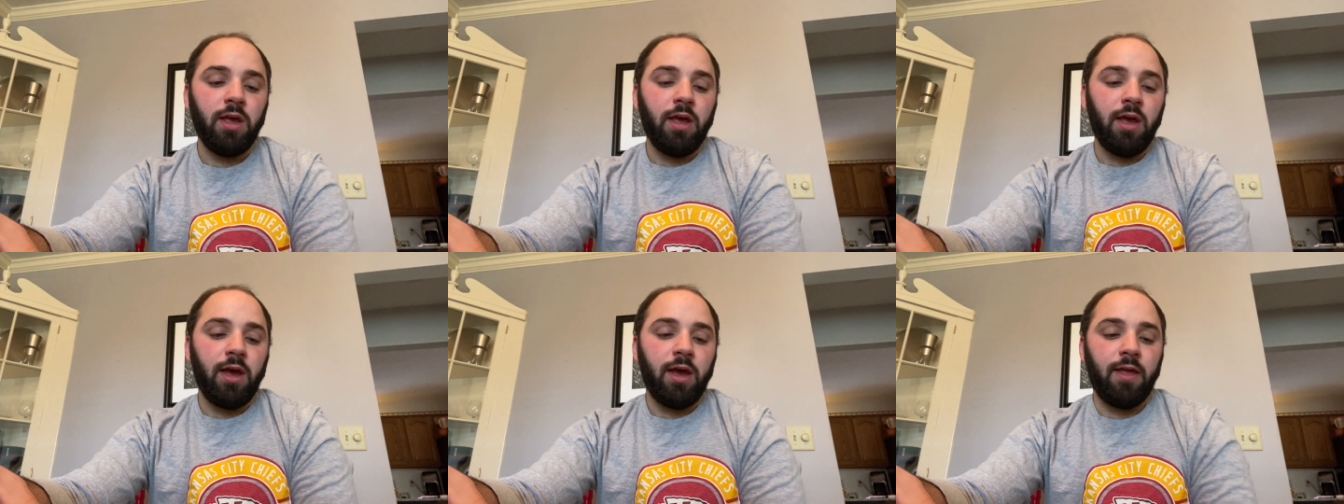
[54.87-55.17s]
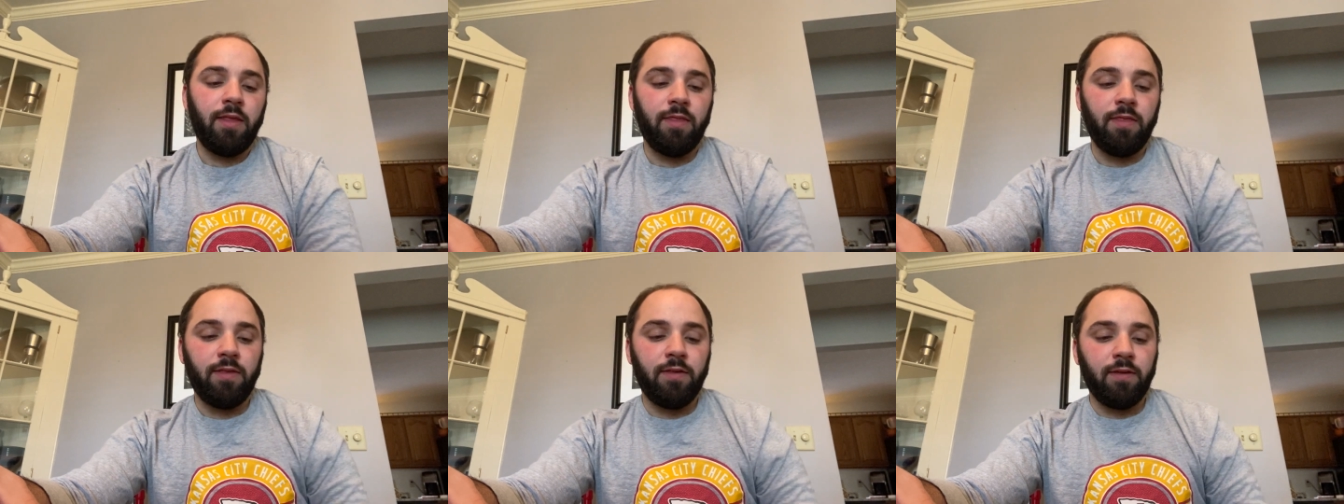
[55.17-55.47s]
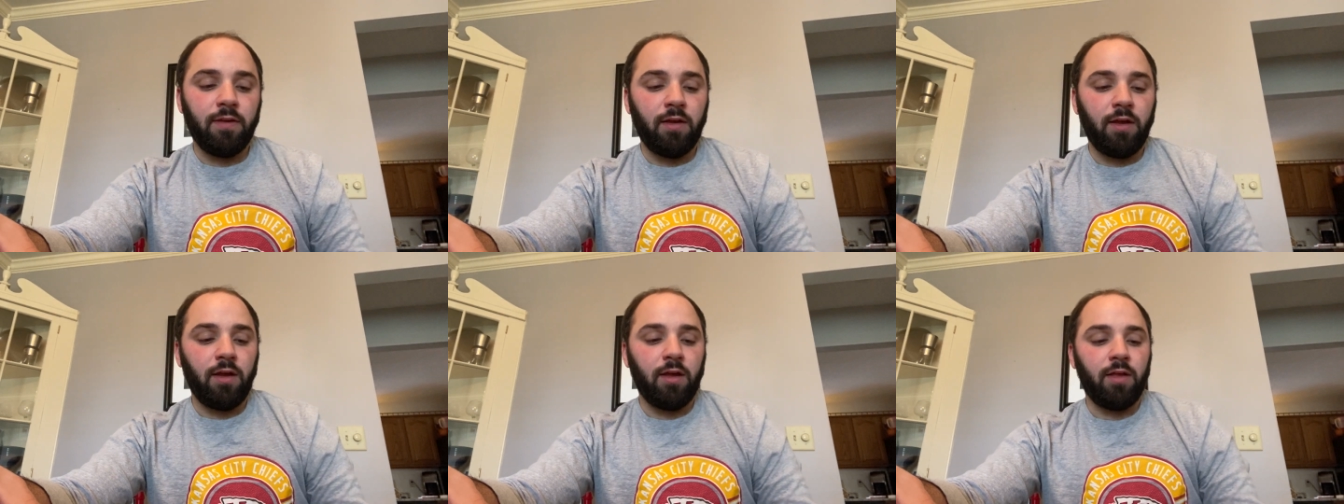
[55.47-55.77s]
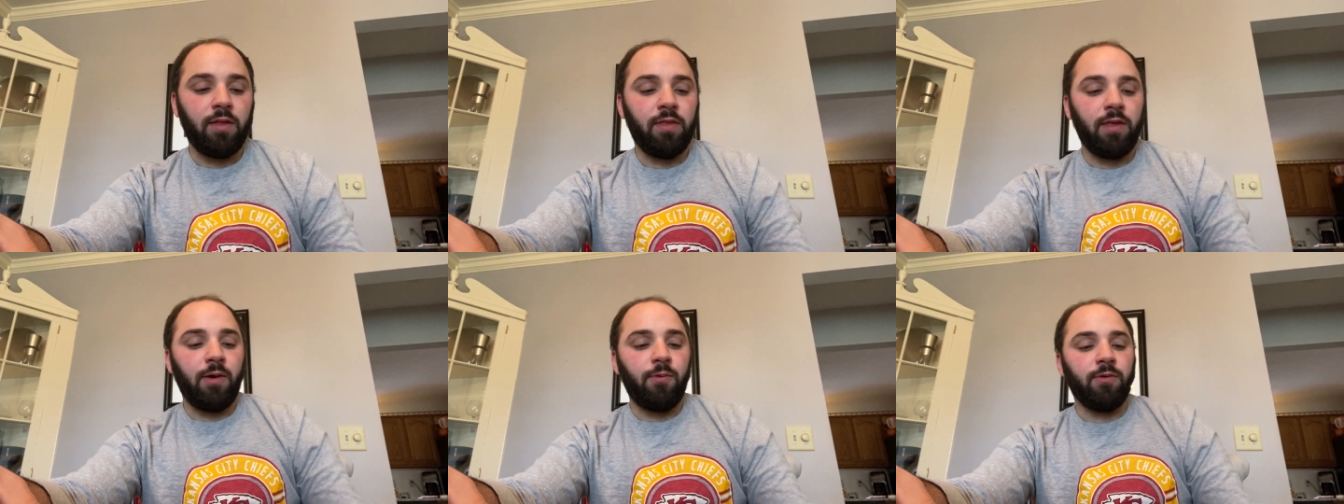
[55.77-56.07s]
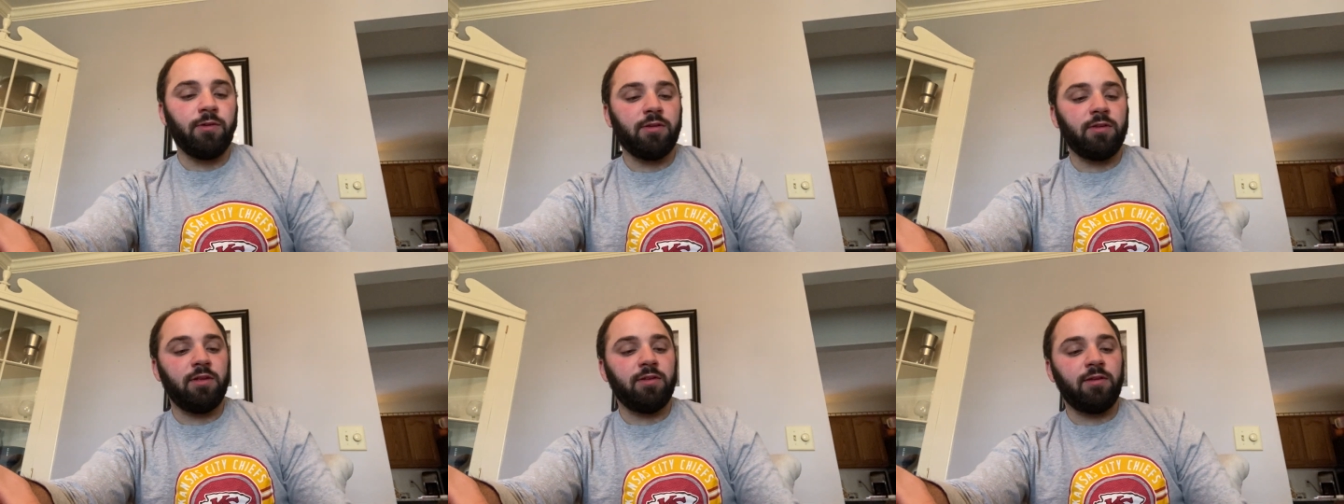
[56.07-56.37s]
And they
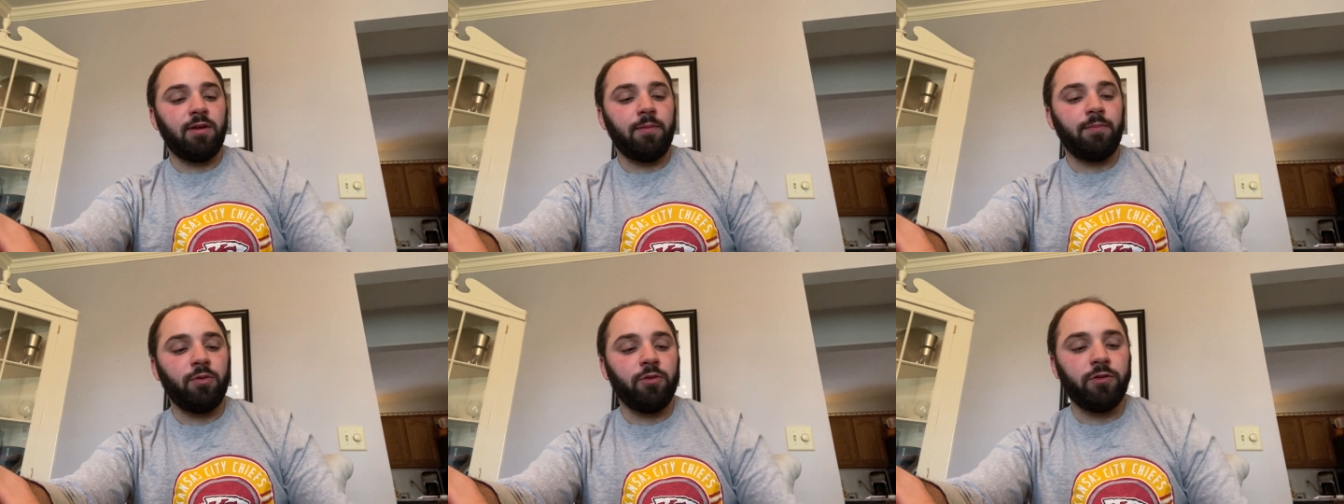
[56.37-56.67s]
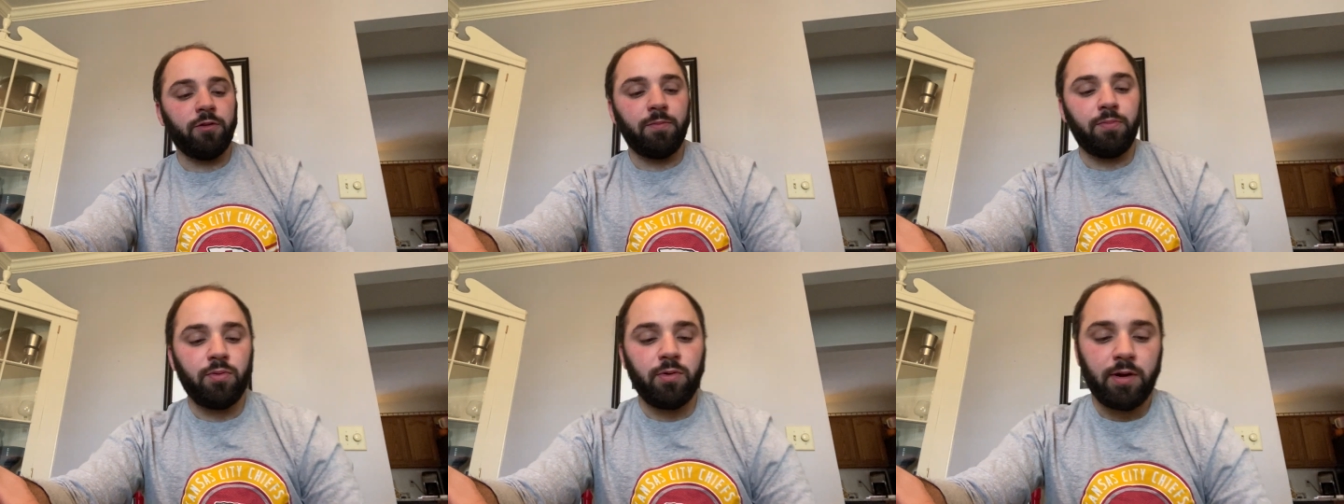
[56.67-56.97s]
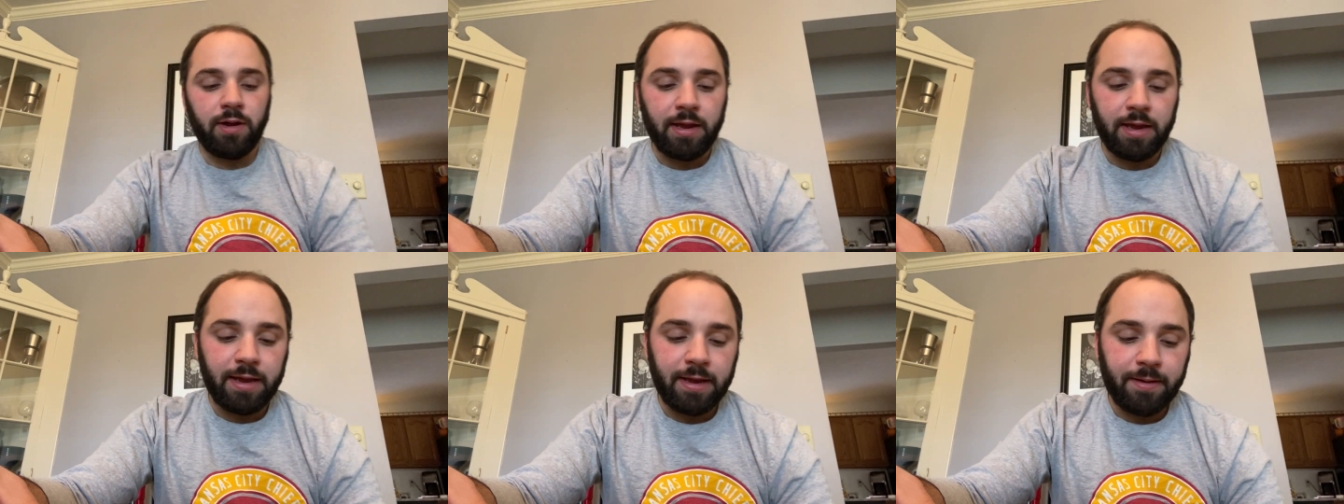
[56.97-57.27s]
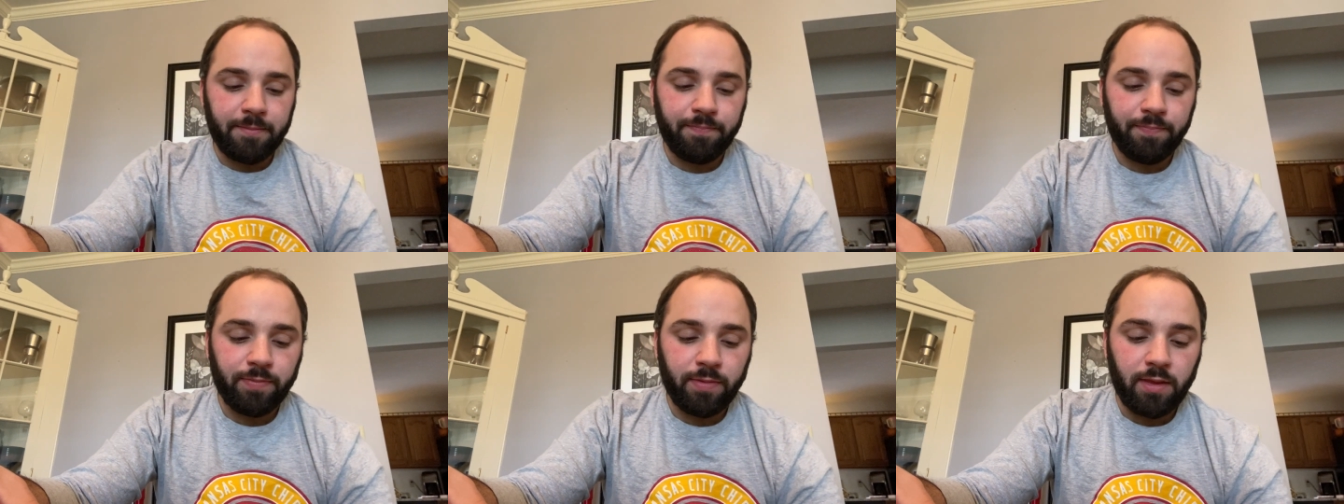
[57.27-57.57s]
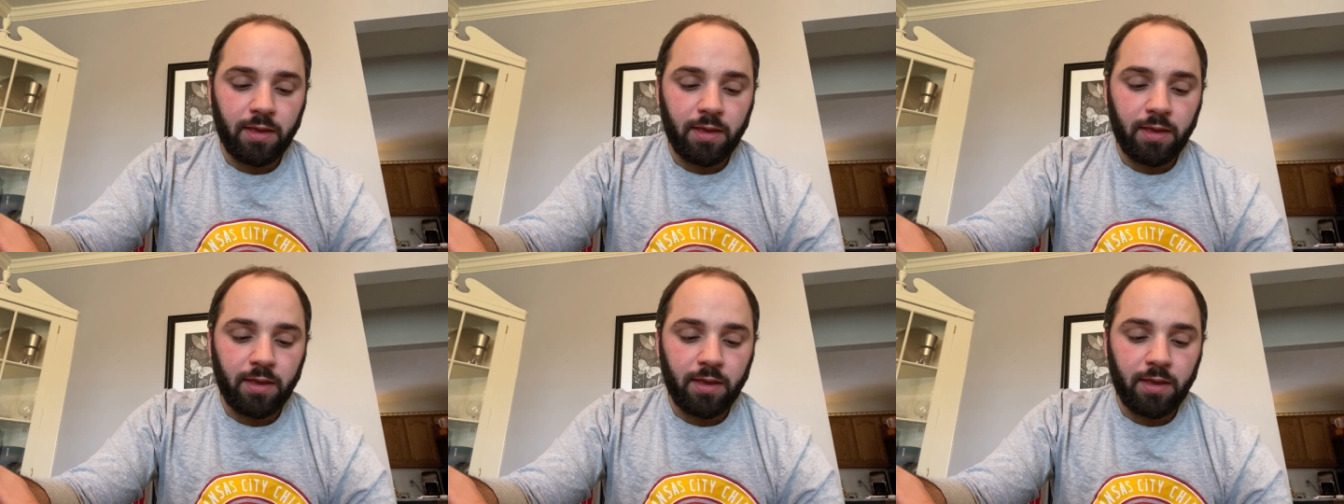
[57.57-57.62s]
went to the temple to pray,